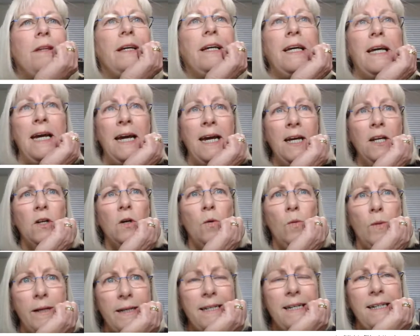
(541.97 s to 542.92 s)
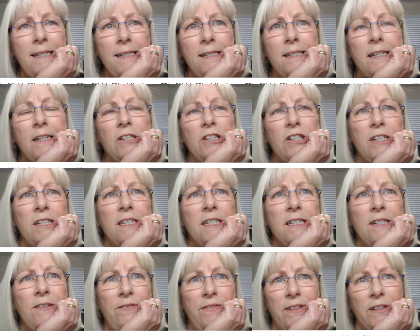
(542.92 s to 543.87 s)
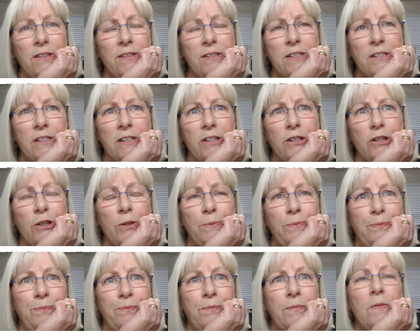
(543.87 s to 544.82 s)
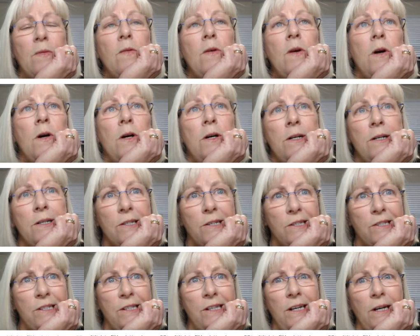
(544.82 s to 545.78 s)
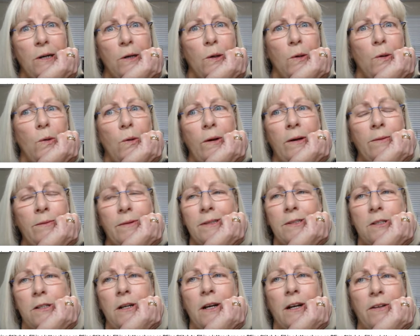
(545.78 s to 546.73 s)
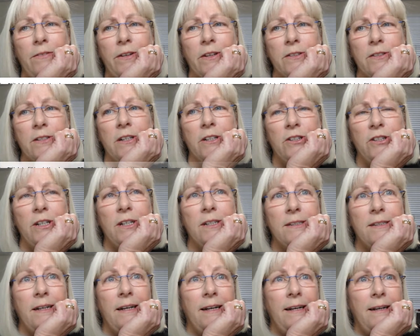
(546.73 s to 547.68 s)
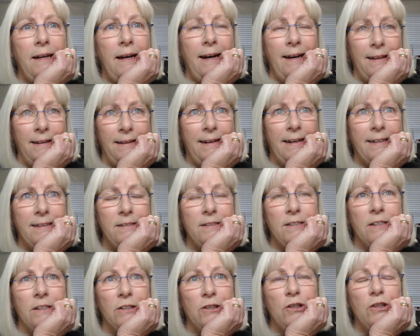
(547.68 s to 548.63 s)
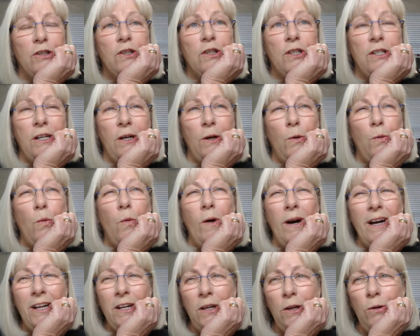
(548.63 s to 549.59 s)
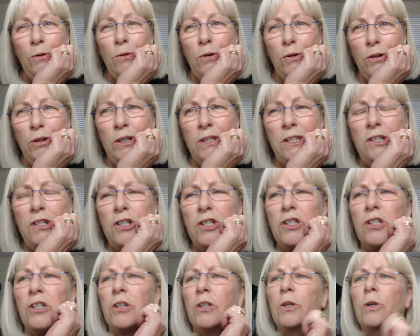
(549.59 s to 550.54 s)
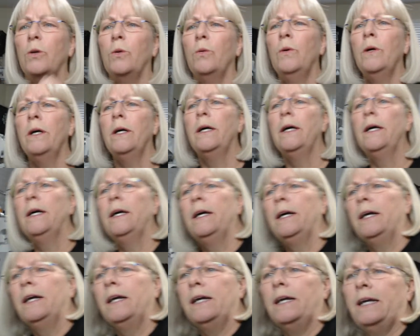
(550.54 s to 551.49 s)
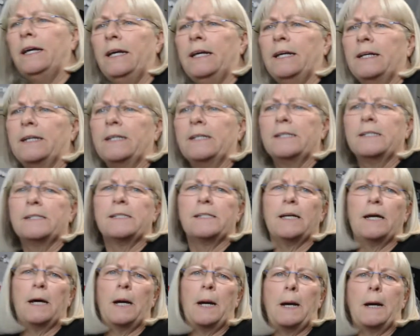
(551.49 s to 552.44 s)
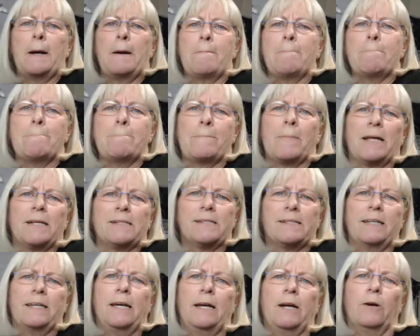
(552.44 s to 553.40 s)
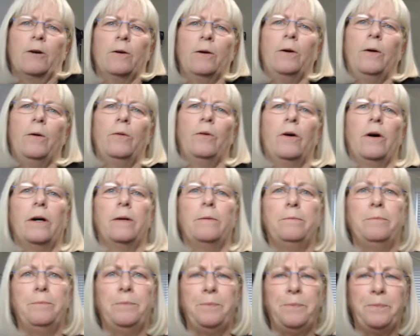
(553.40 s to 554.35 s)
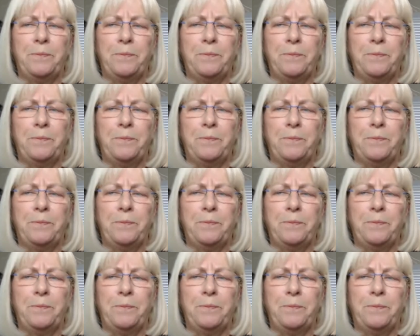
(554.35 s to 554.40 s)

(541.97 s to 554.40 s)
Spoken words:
the candle wicking stitch is a fill stitch. So, I mean, it's not a fill stitch, it's a outline stitch. So what you could do is, let's see here, hold on.